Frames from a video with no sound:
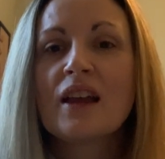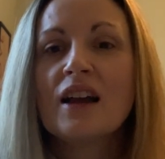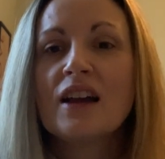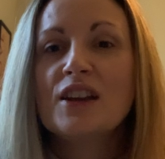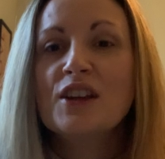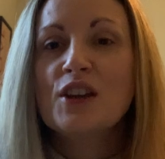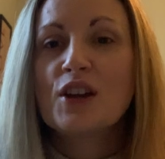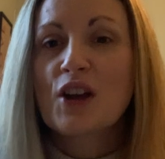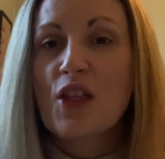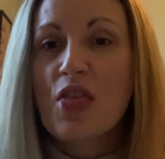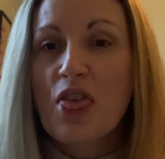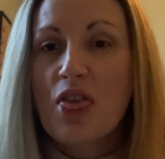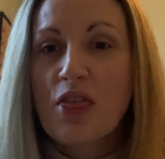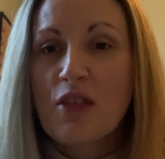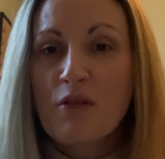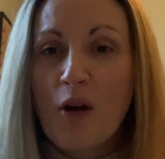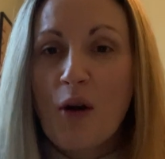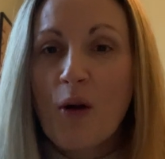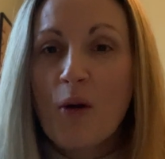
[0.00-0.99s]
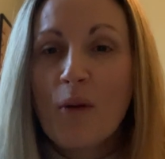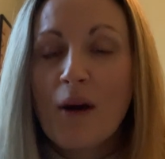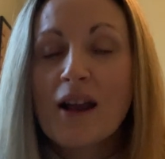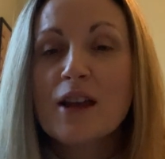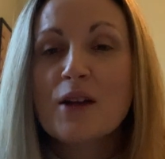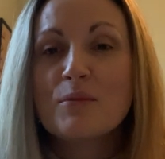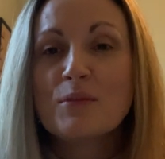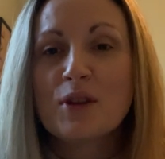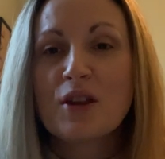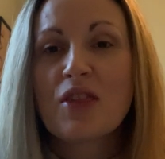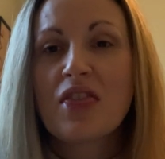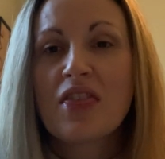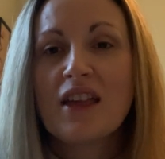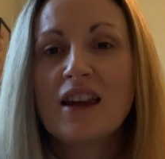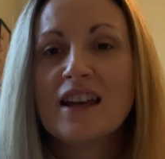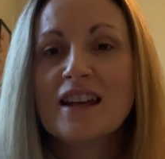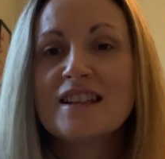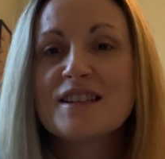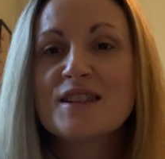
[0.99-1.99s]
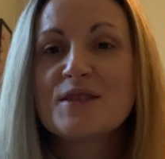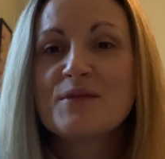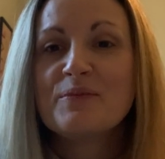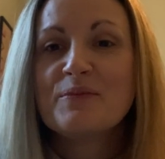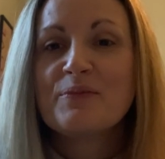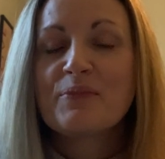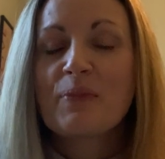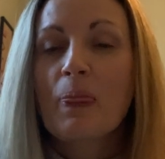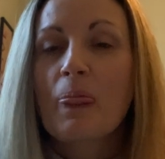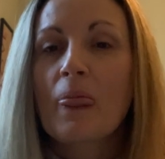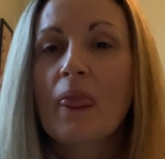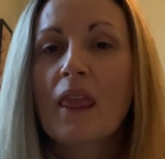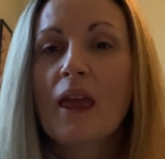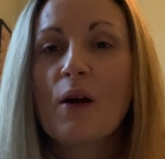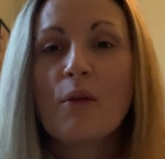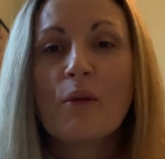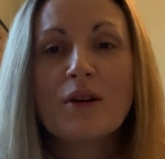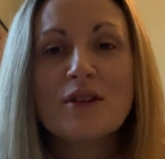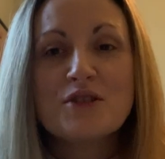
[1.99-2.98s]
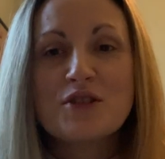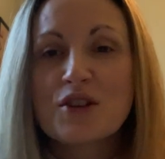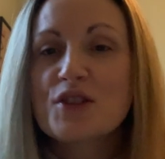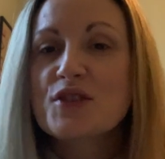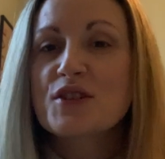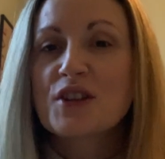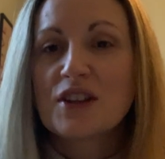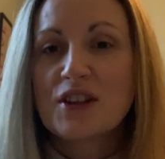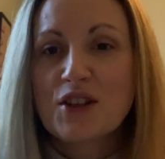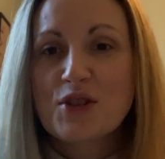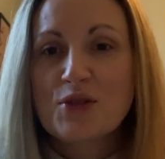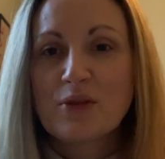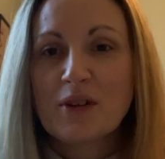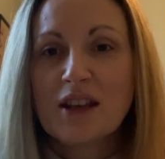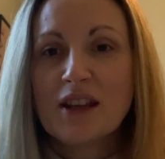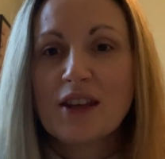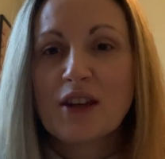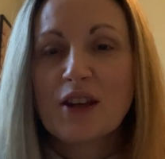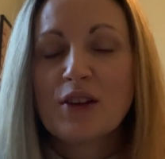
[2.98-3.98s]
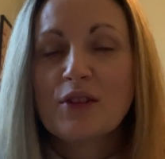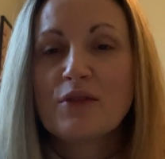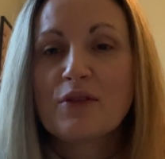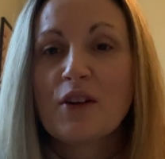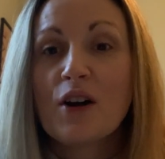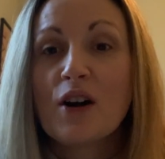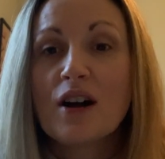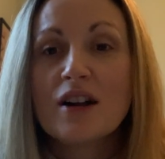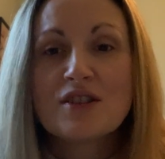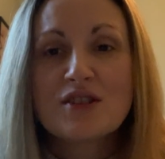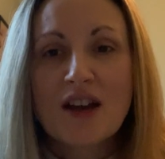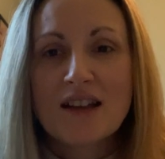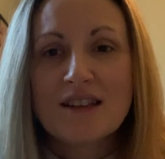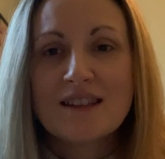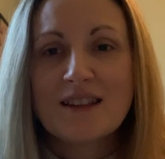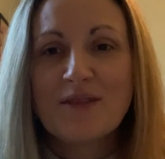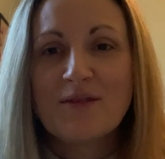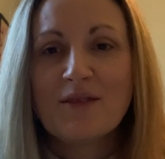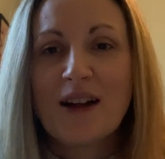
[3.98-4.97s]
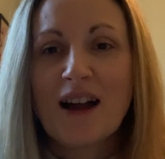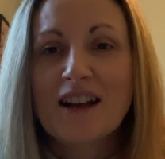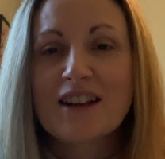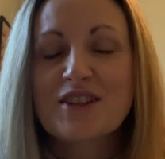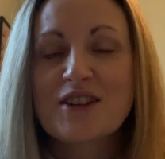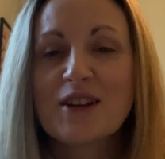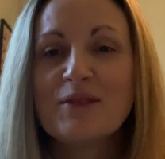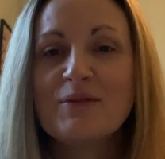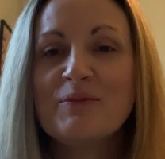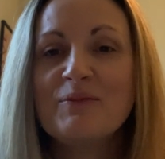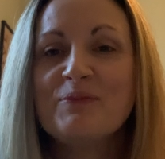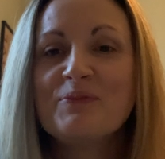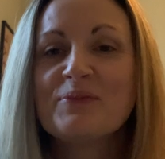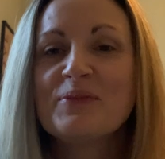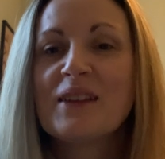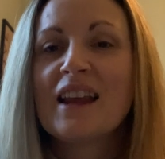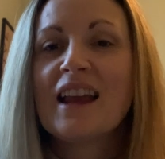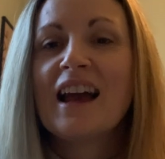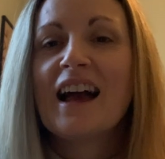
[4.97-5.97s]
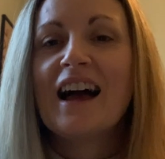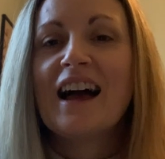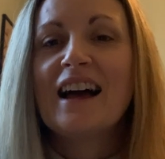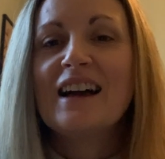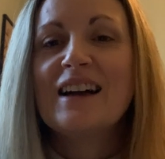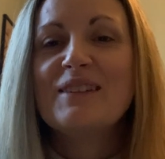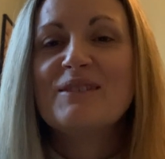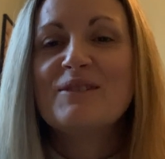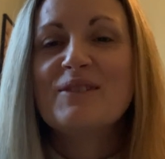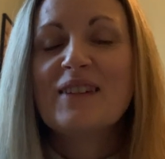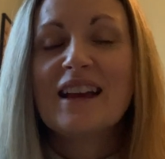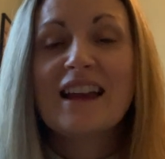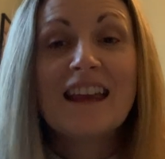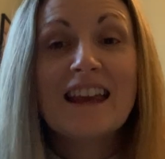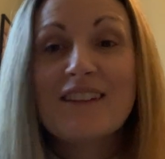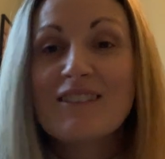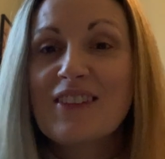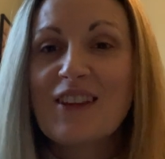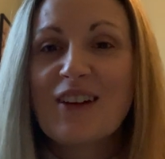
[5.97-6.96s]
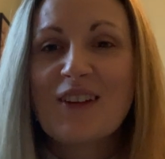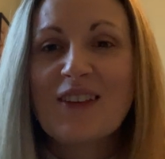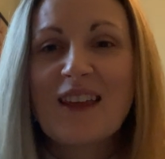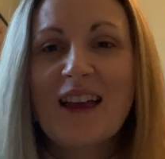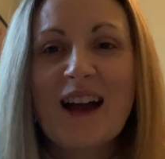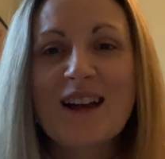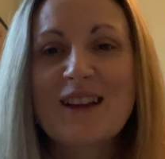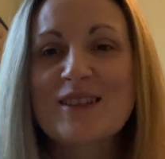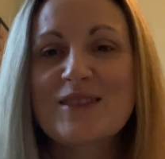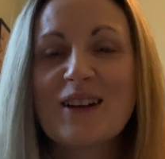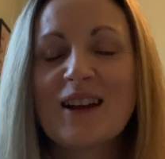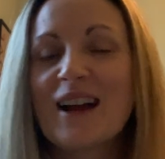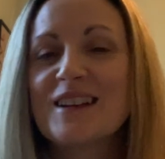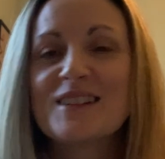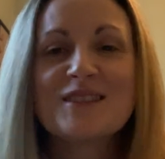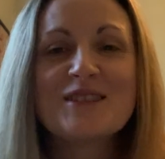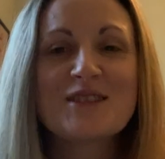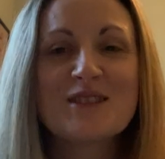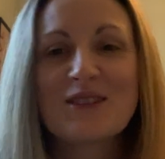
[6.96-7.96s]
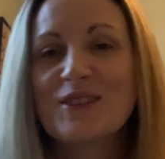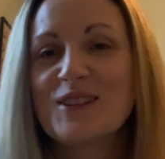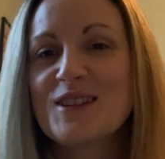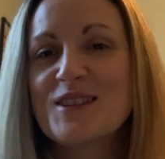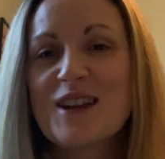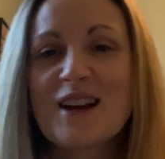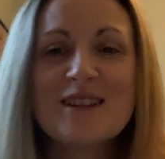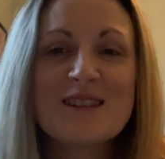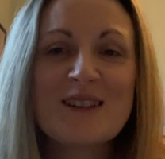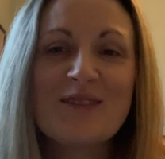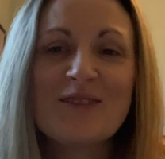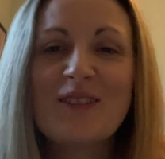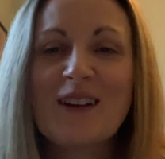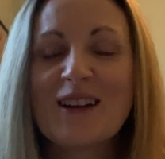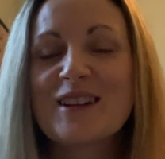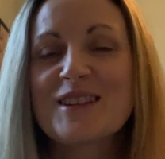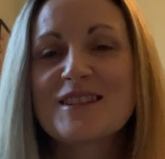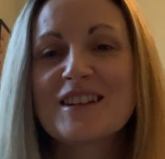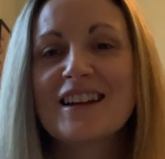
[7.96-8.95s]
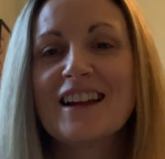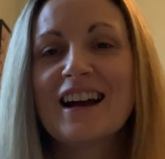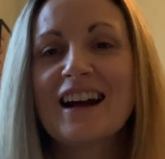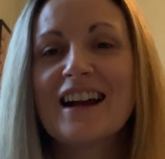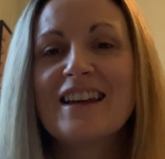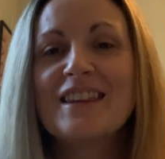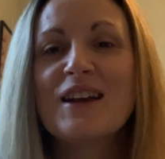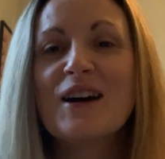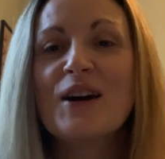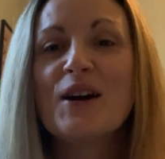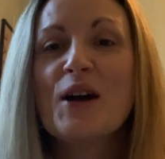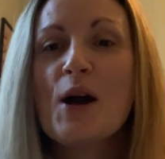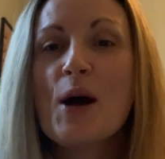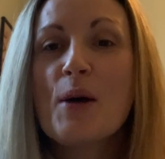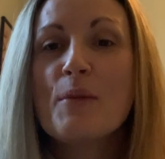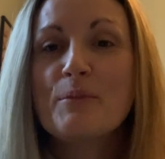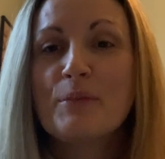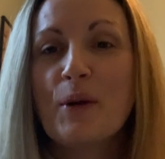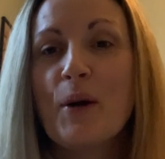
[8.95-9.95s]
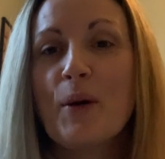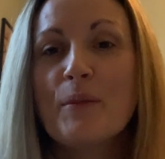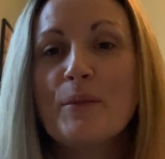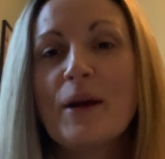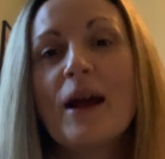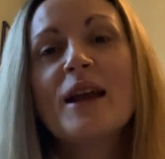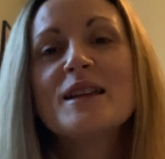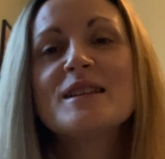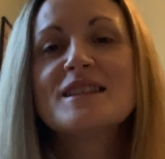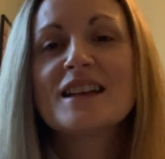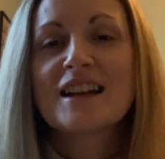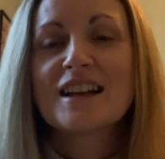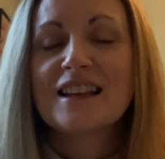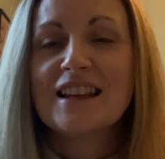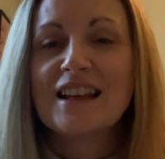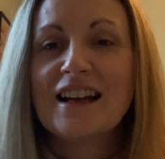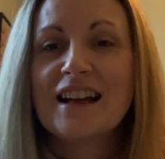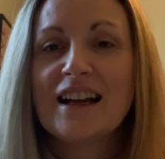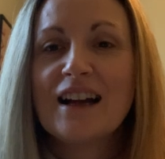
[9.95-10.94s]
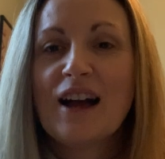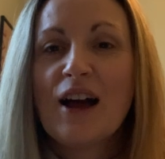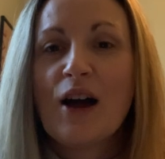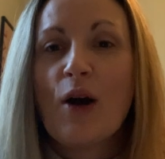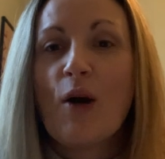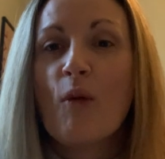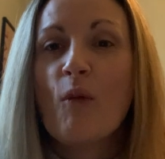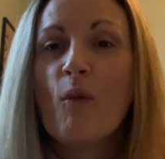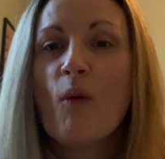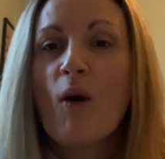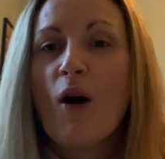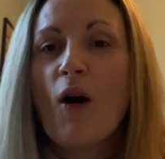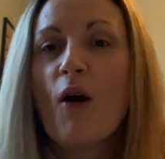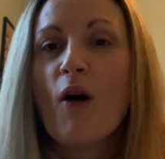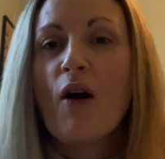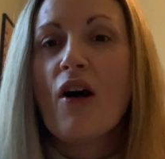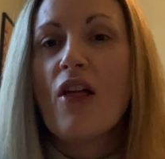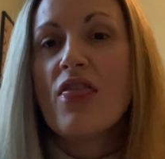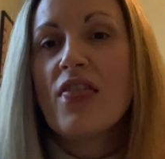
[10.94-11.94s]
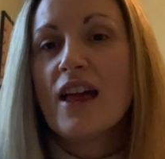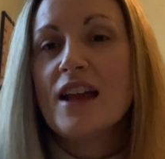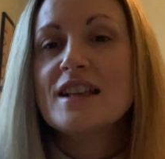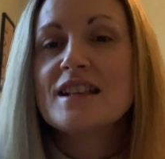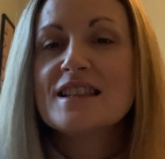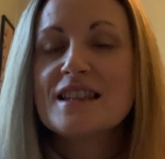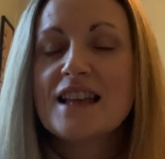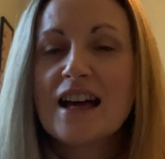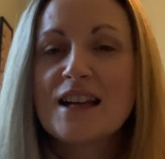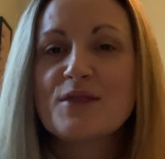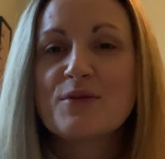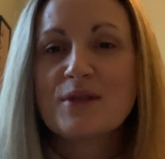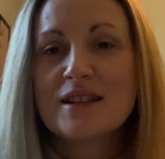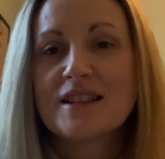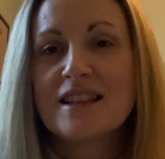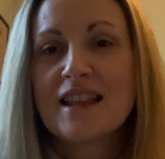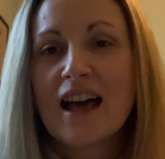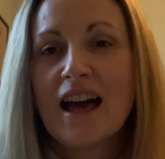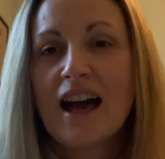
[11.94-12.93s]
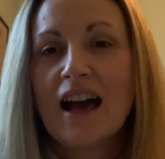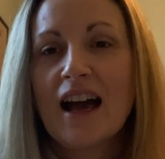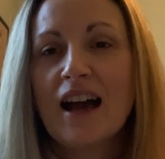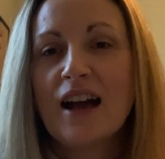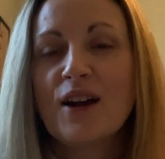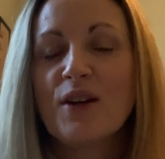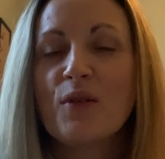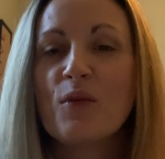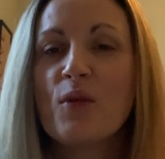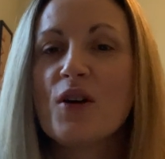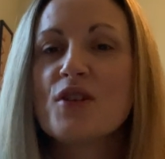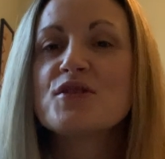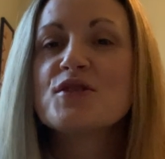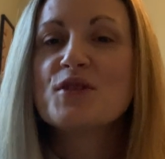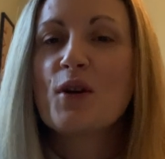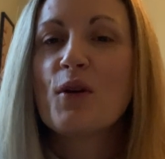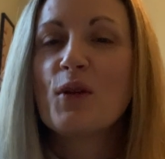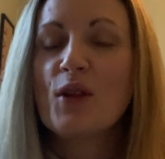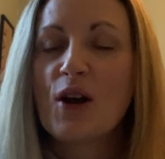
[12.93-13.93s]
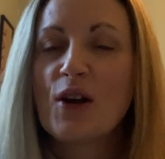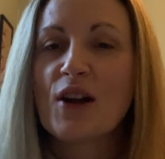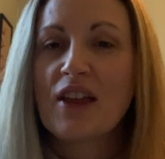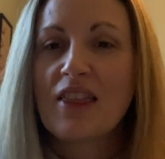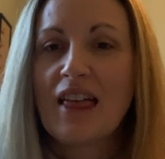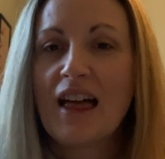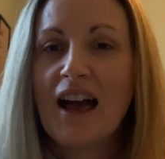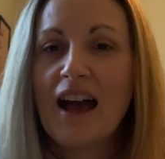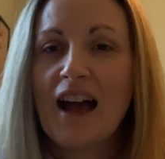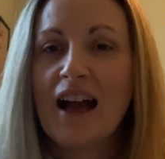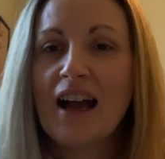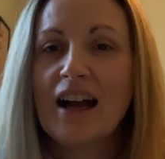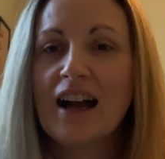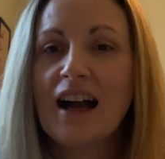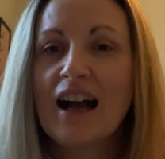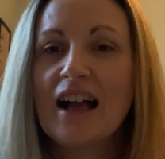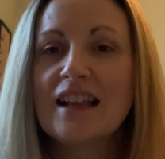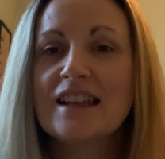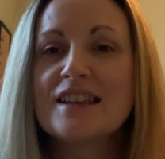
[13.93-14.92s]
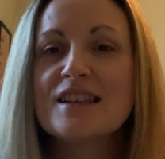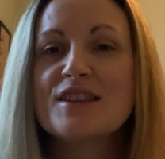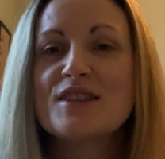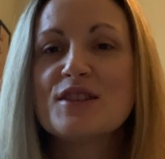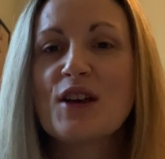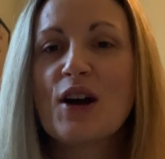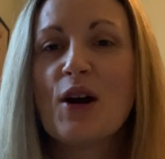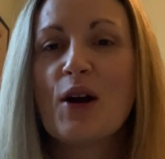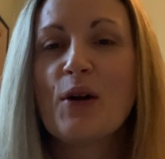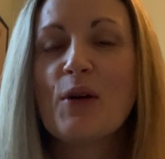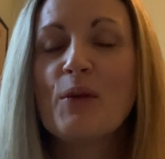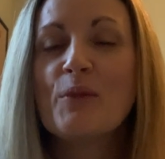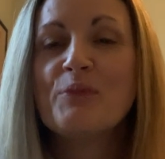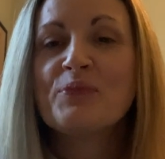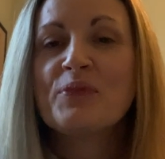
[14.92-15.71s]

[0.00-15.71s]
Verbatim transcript: You can throw away your blood thinners. We're just going to treat you for a chest infection. Um, even though the x-ray hadn't shown a chest infection either, but basically what they said was there was no longer there. And so